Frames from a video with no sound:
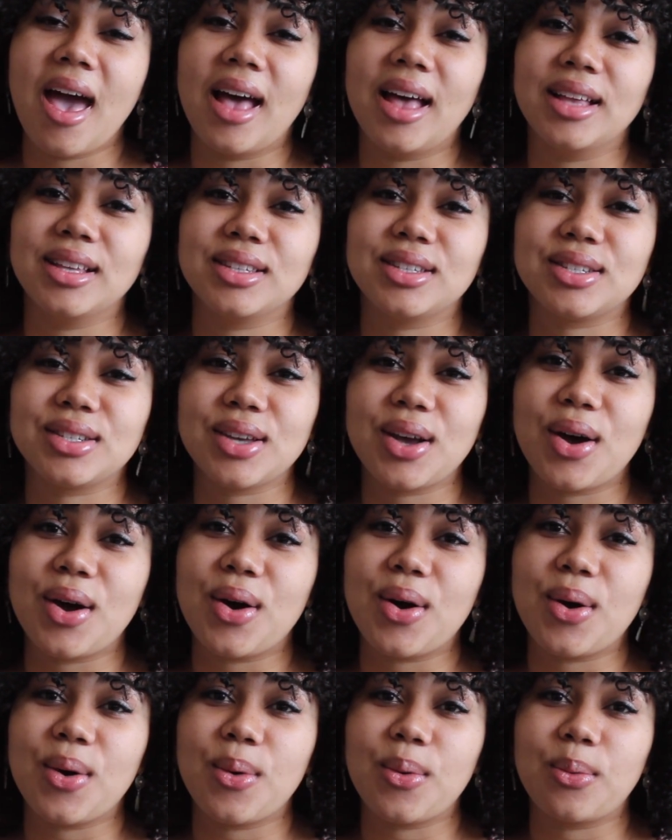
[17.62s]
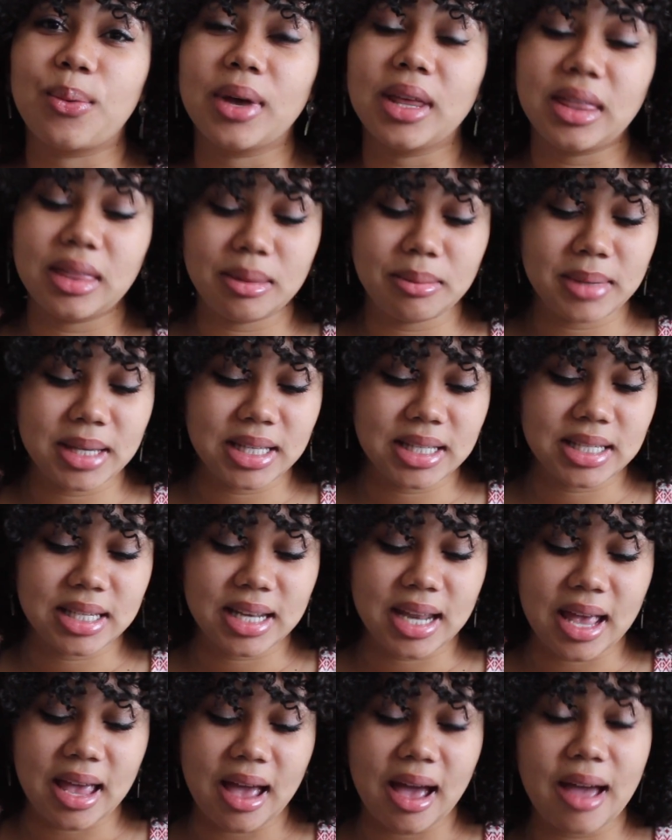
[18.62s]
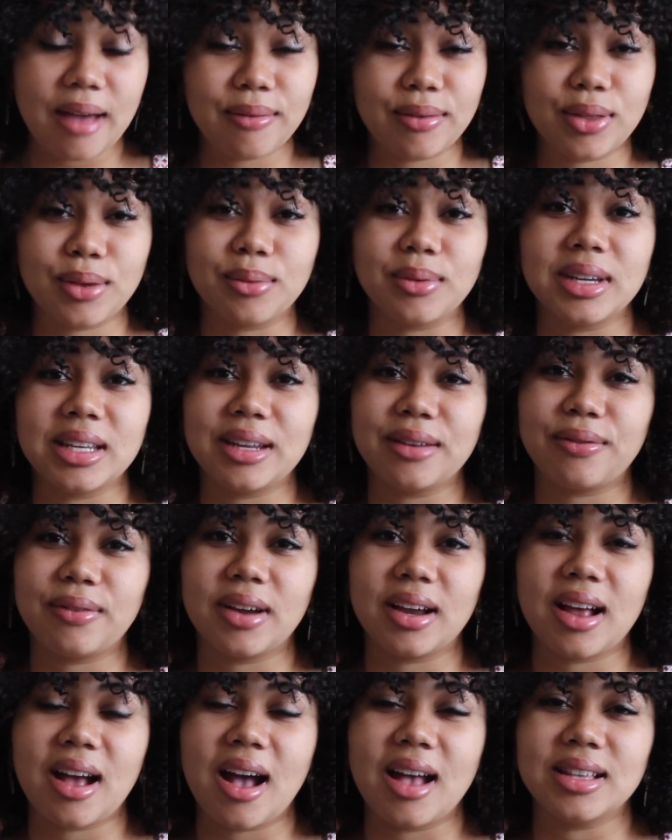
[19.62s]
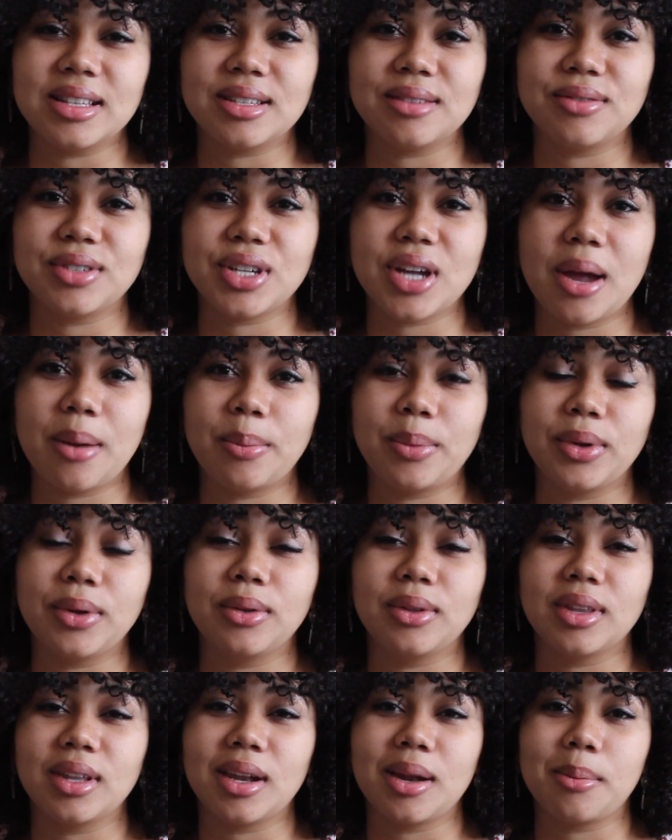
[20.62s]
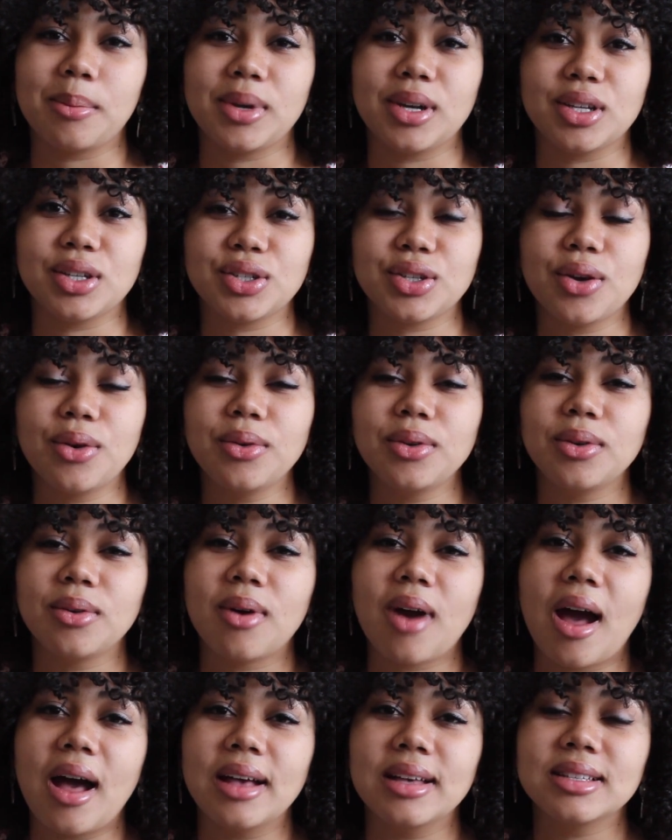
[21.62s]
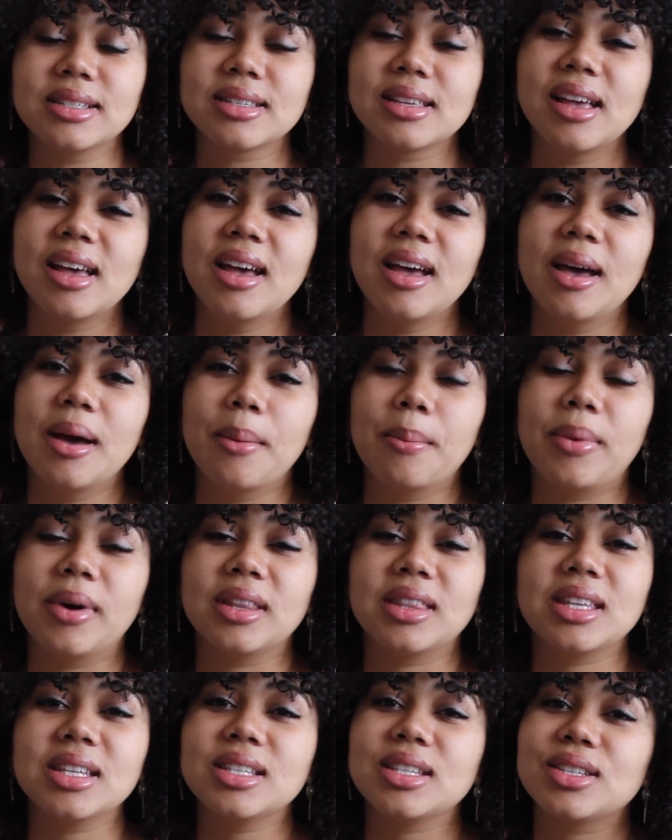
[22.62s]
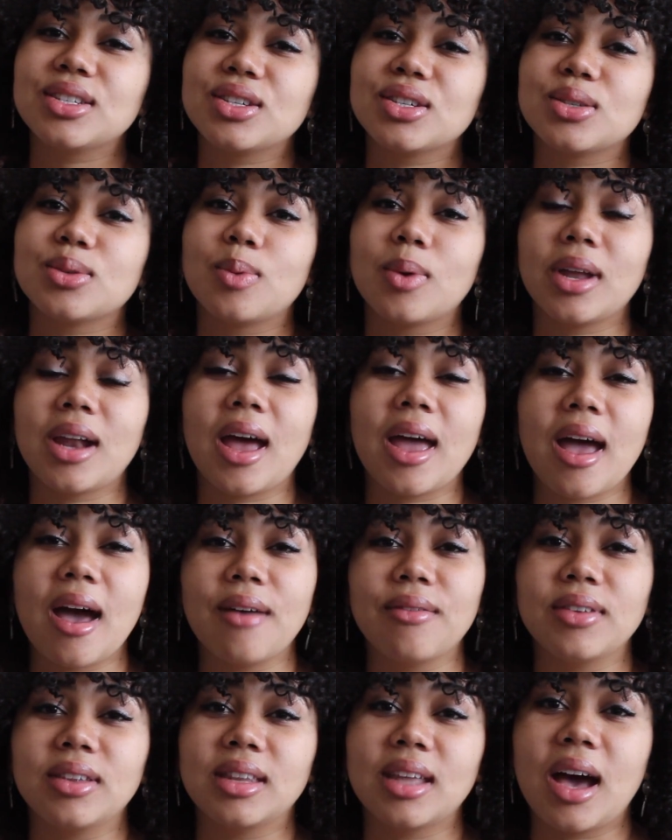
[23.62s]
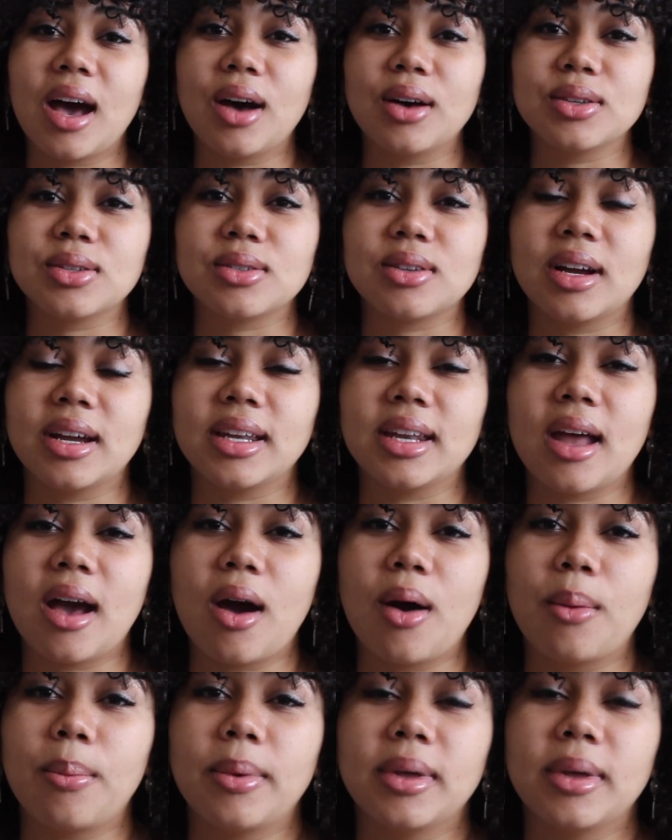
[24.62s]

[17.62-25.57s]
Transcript: And so with me today I have 3 different kinds of shampoo that I'm gonna show you guys, but this is just what I have in the house right now.